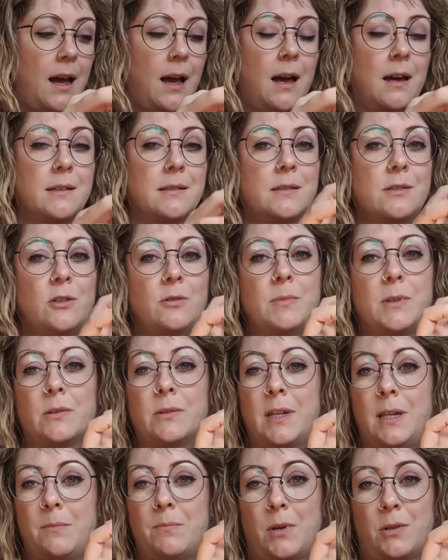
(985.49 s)
I assume they'll
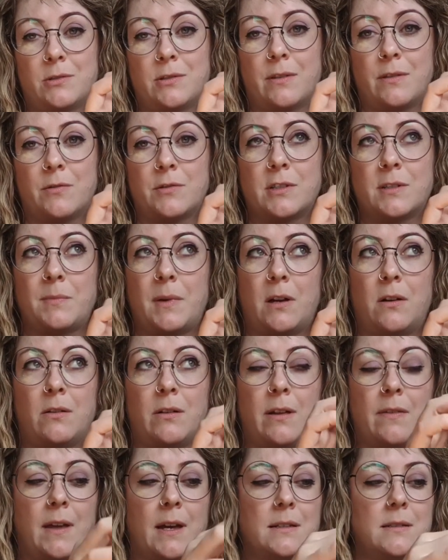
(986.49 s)
keep most of their
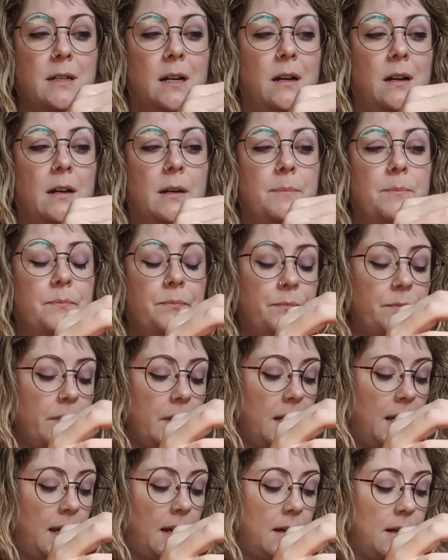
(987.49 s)
smell in that time,
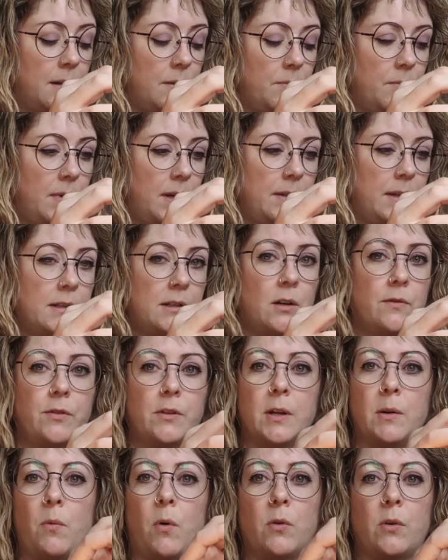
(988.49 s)
and they
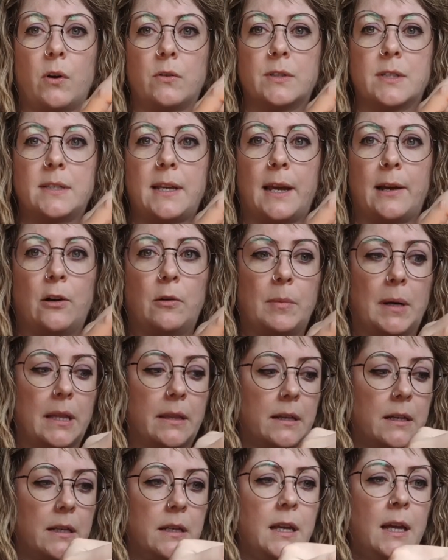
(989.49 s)
definitely won't go stale by
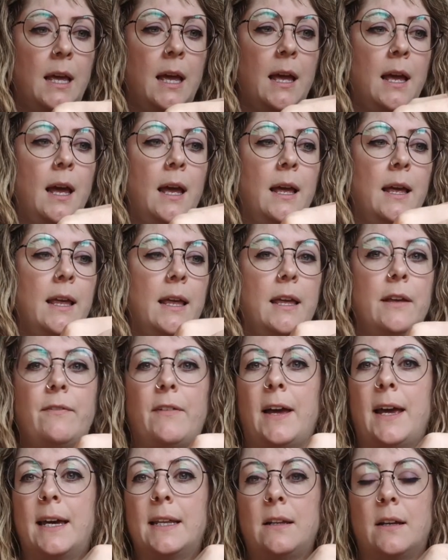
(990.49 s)
then. If
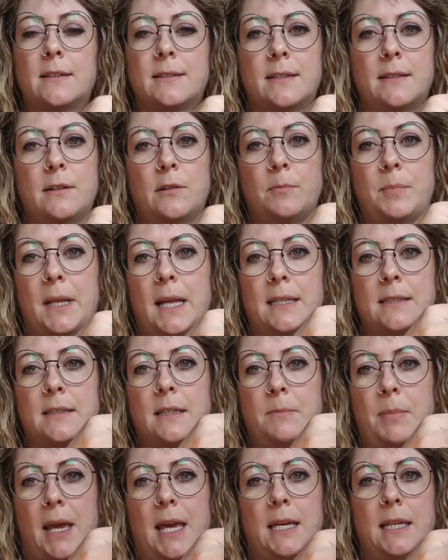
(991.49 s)
I had lots of little
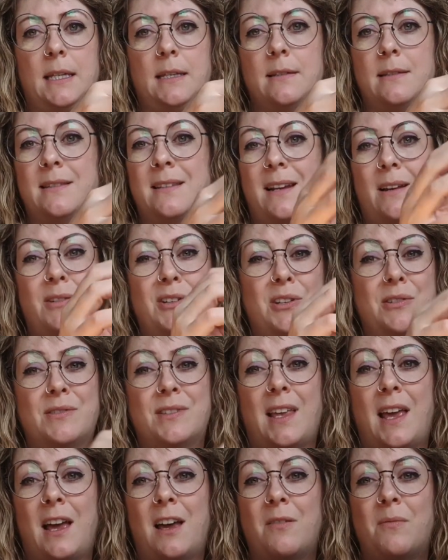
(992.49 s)
plastic baggies, then I would use
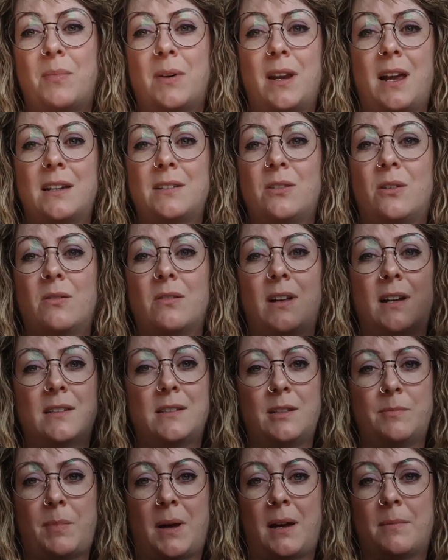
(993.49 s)
that, but I don't like
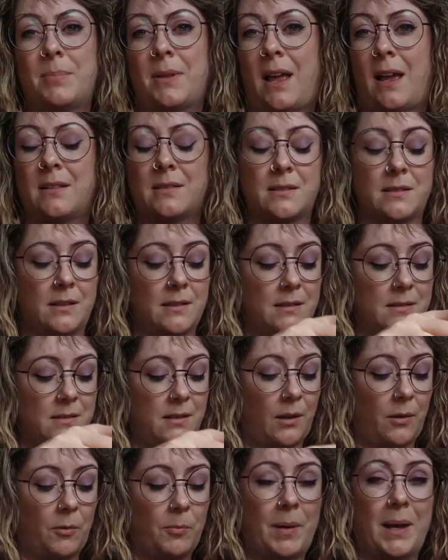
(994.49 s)
to buy plastic,
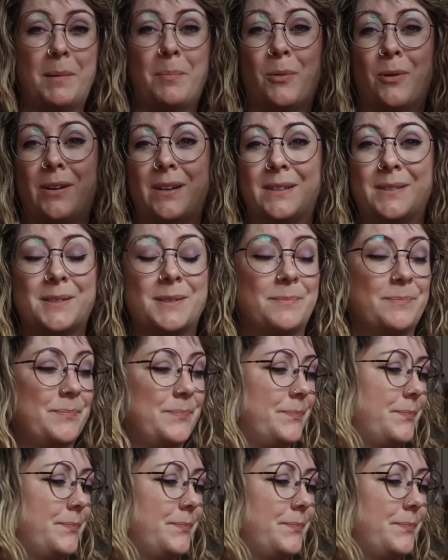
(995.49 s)
so paper it is.